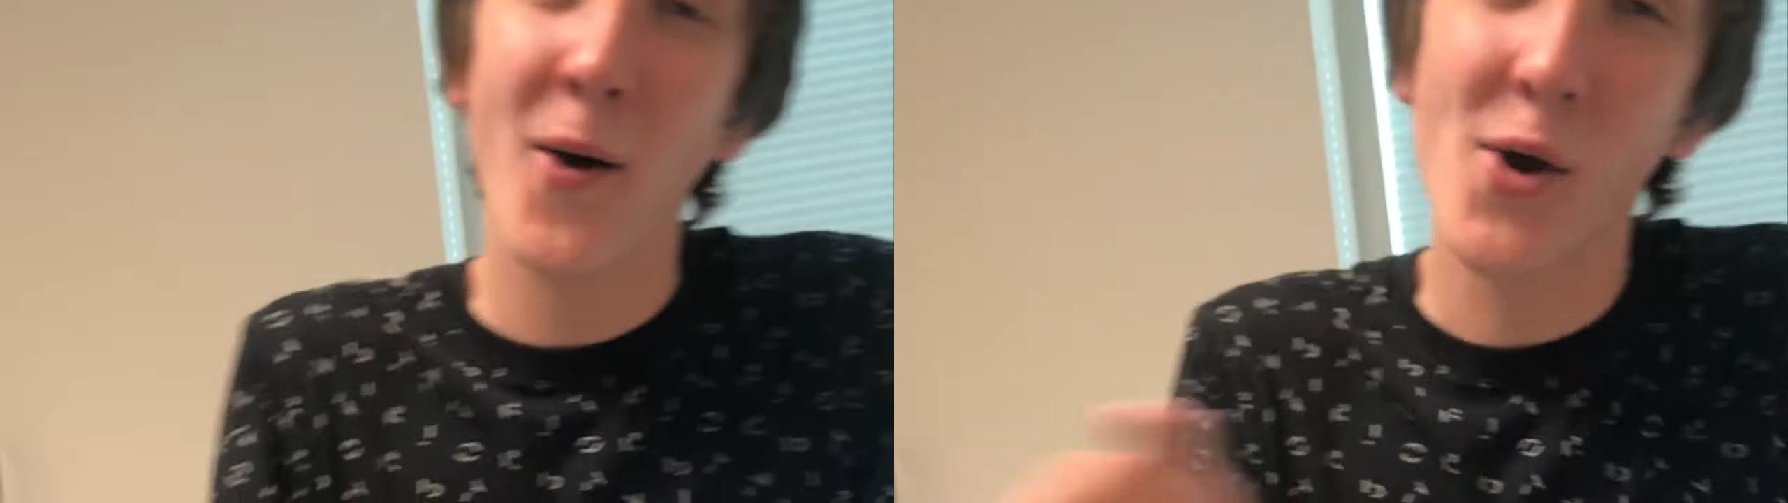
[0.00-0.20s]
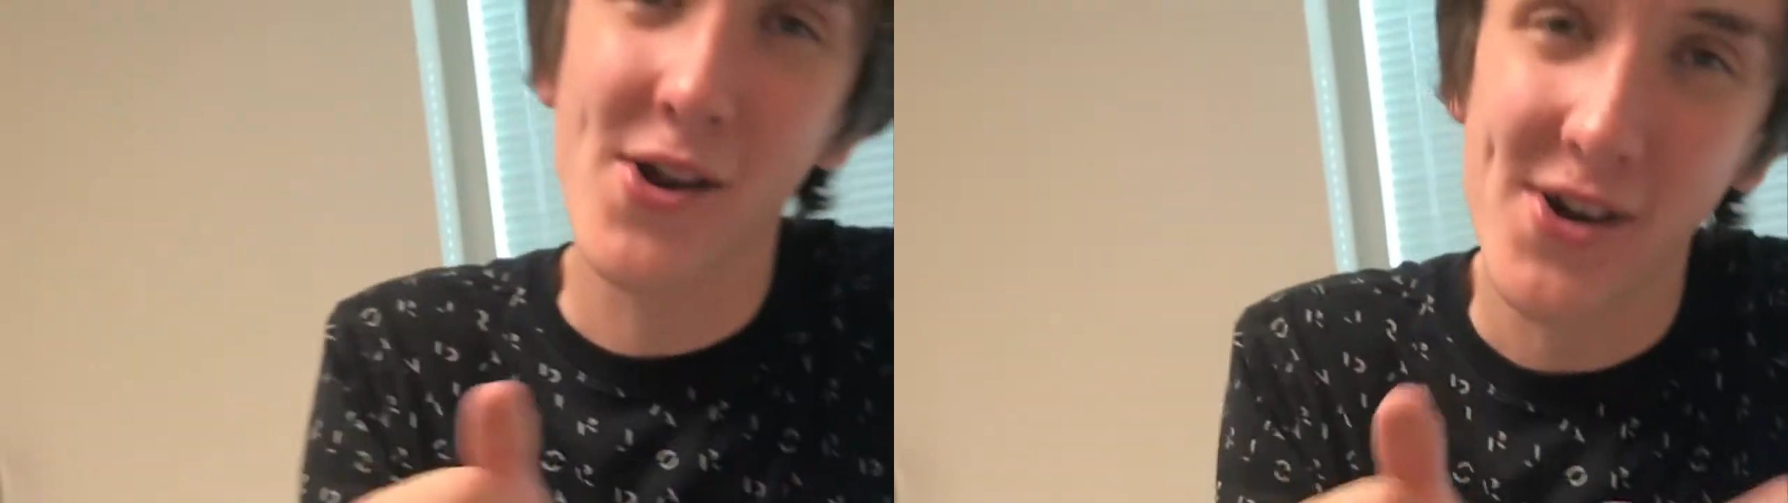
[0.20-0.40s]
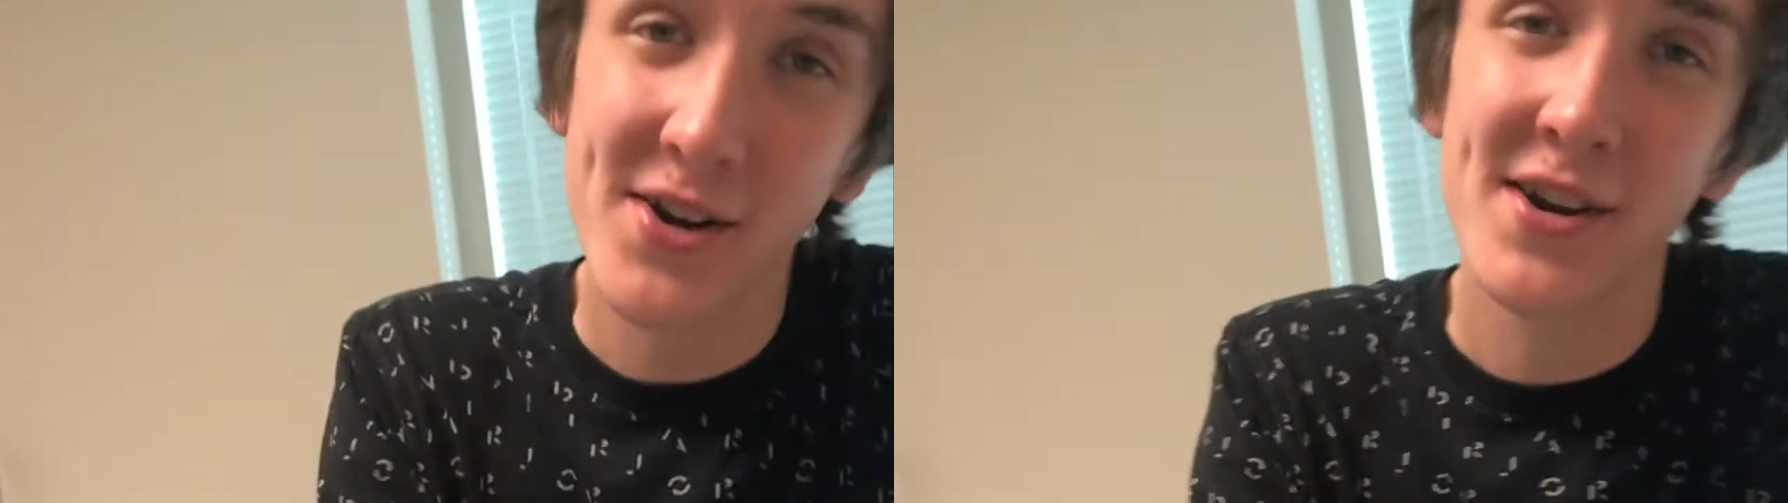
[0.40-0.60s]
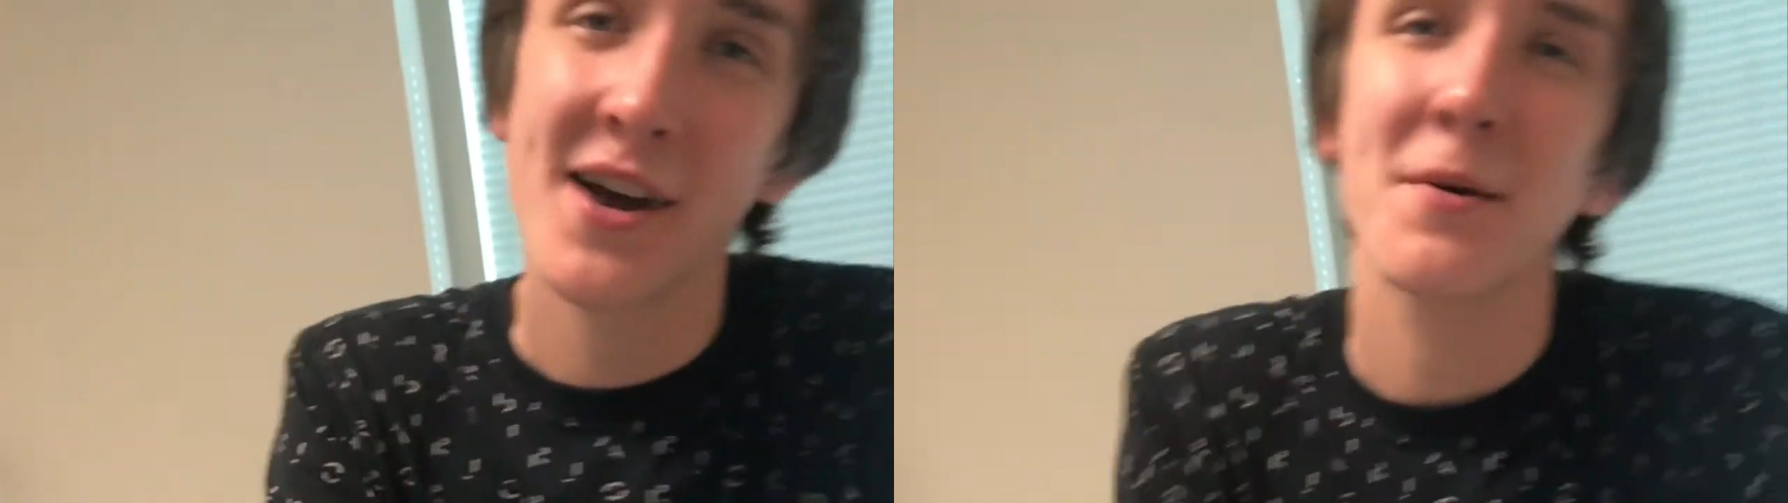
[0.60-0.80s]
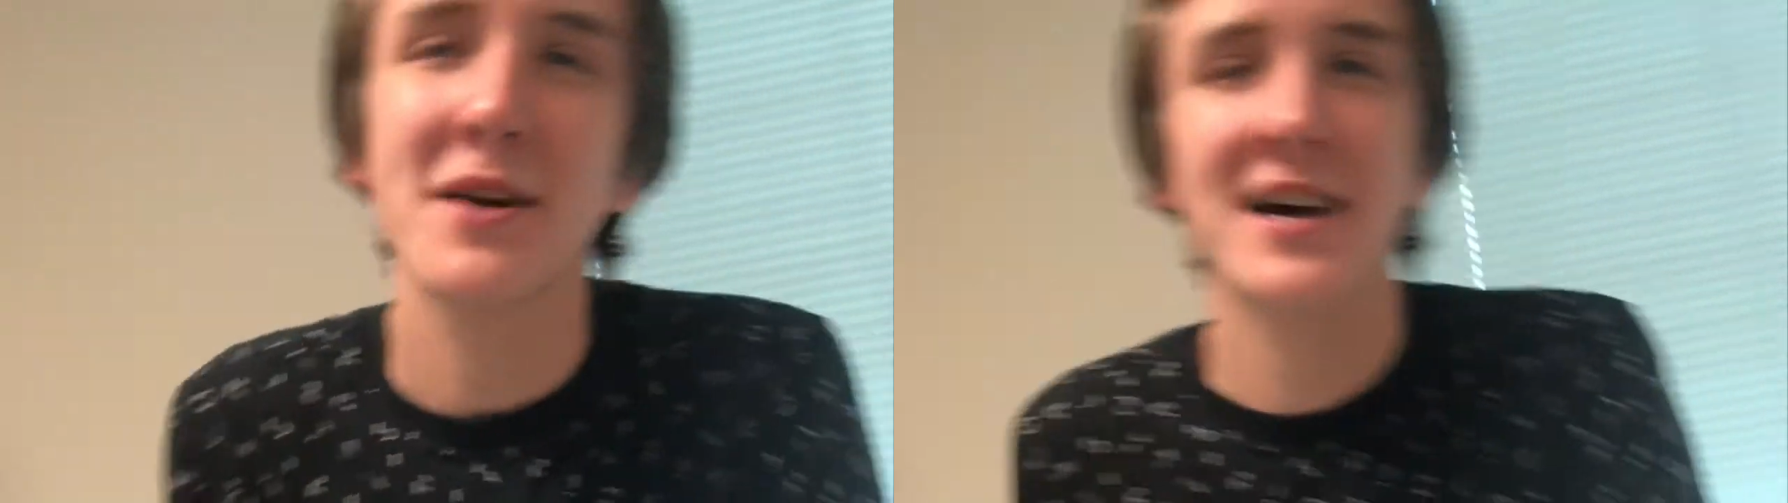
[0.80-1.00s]
We turning
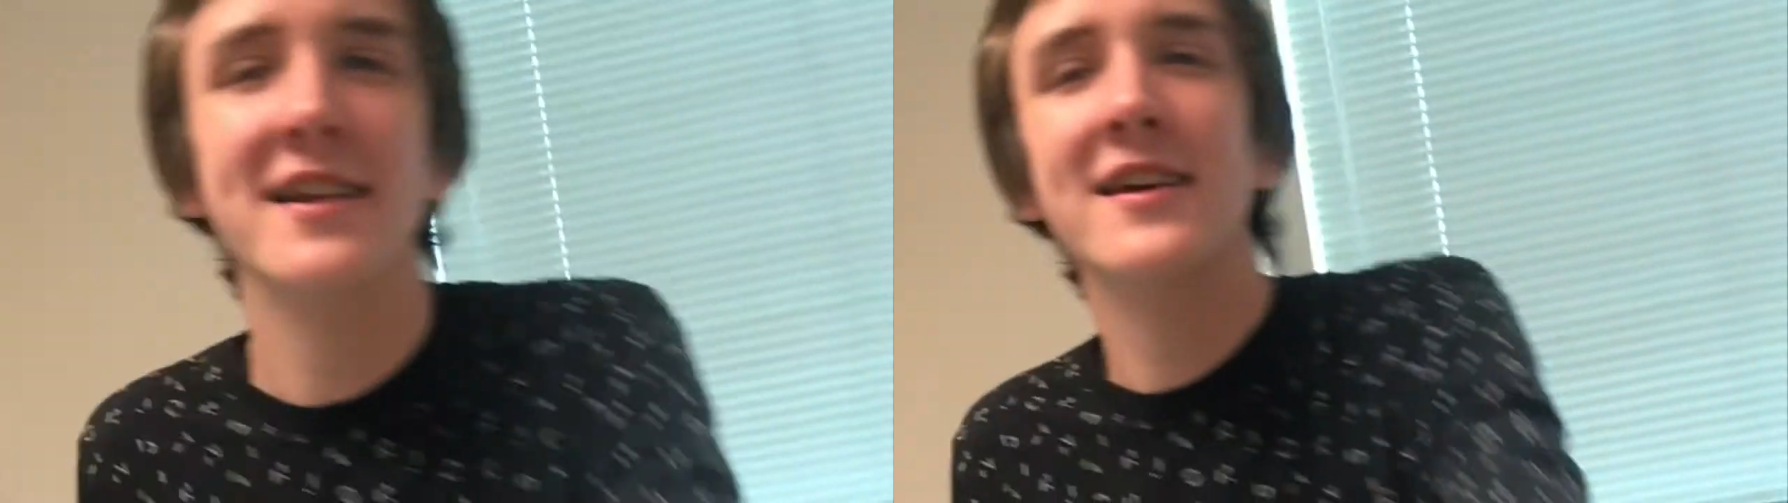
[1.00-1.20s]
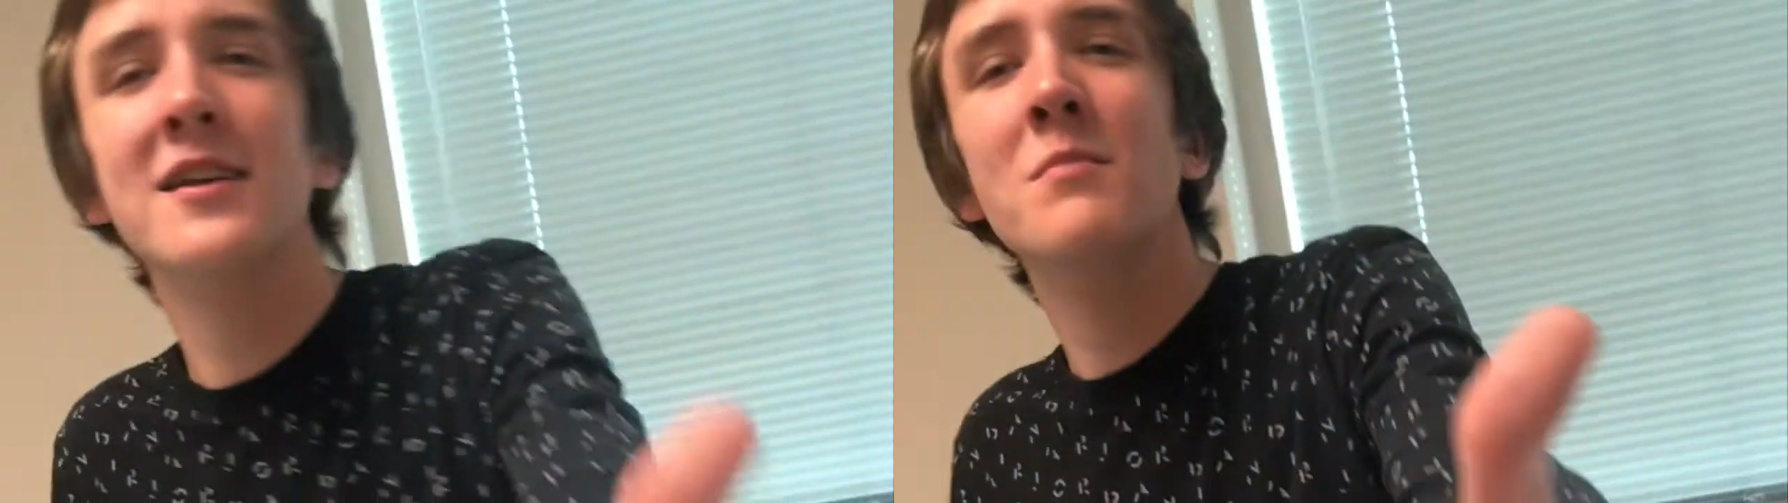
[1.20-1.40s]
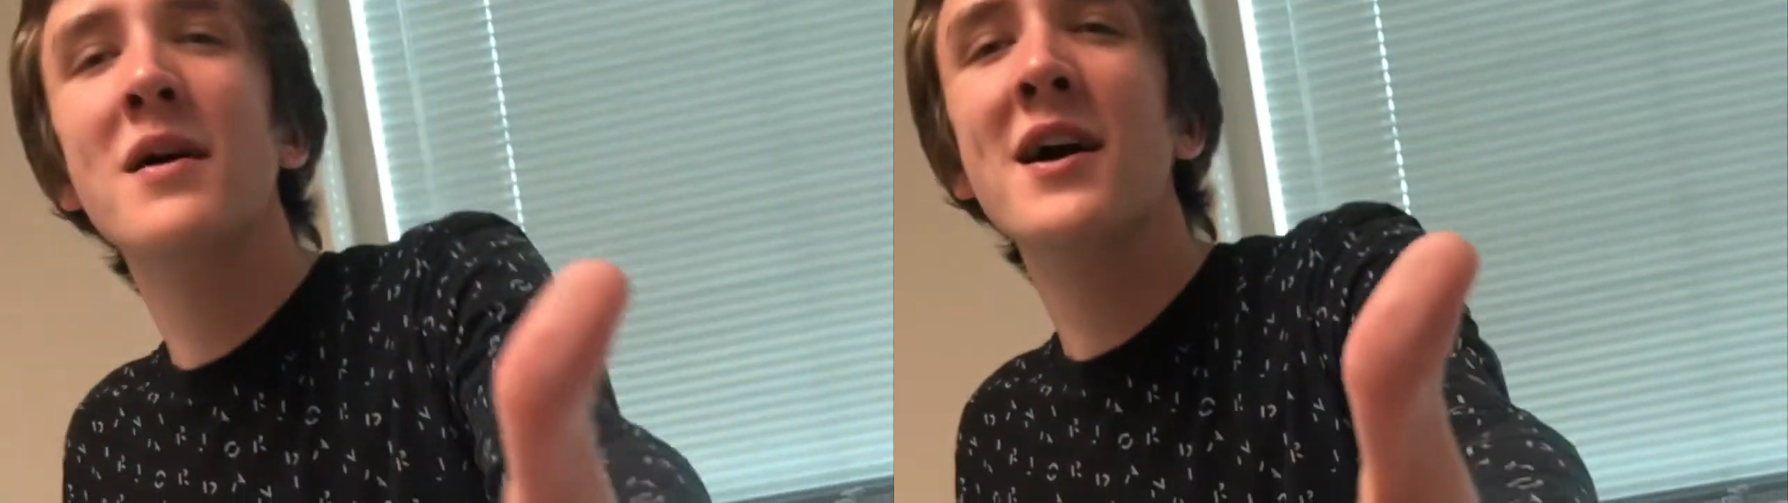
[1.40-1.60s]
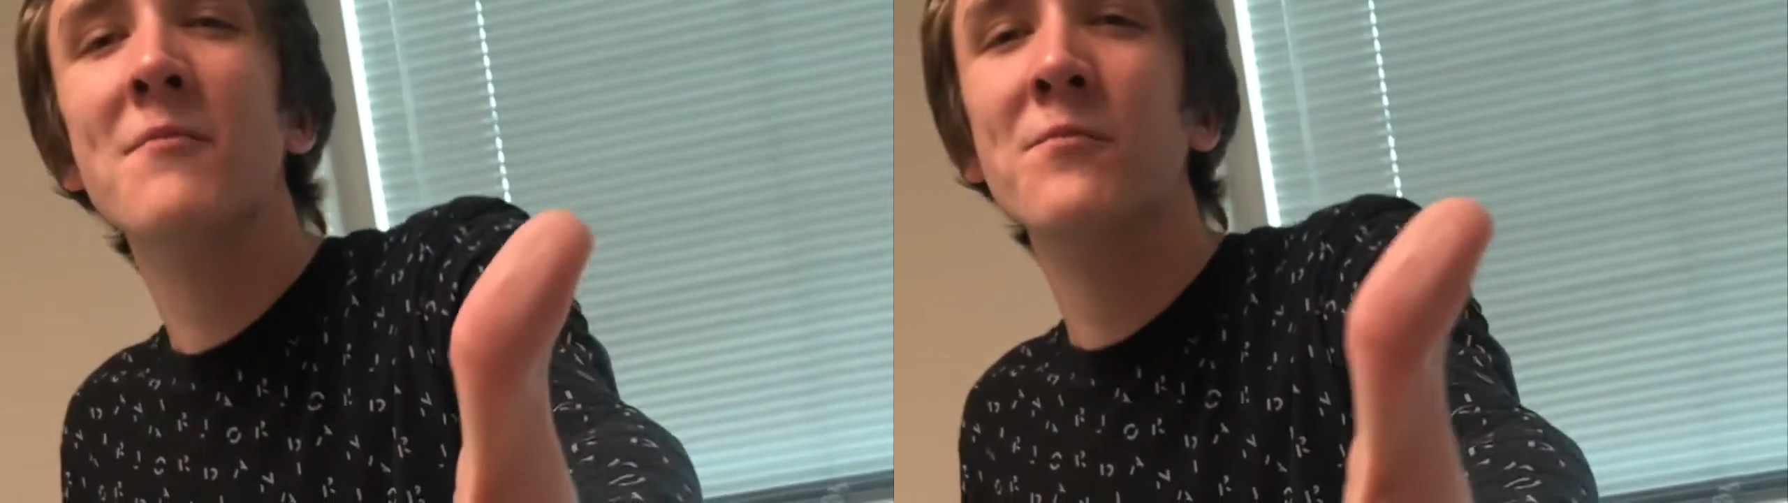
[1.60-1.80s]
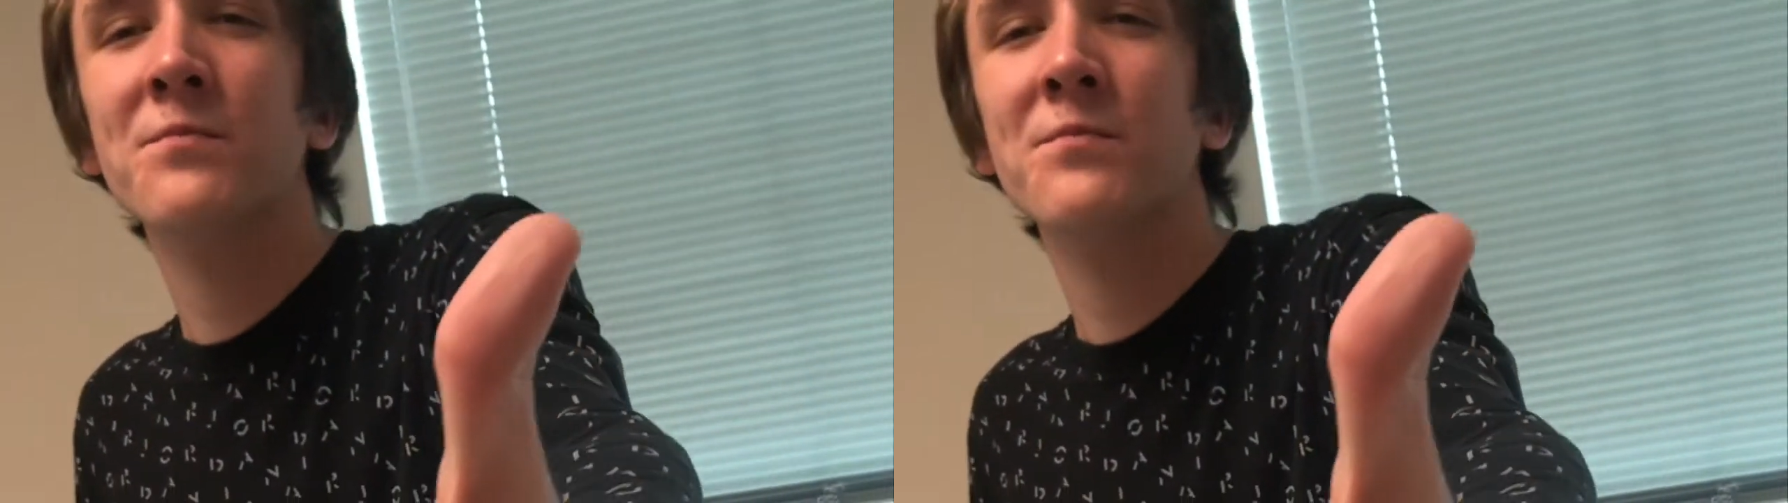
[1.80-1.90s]
up. Can I tell them, babe?